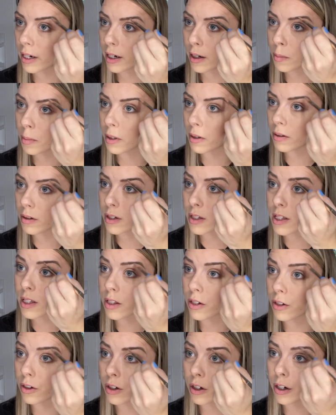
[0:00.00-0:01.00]
eyebrow because
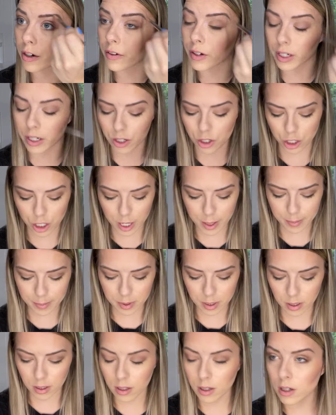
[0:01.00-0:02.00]
they're already shaped.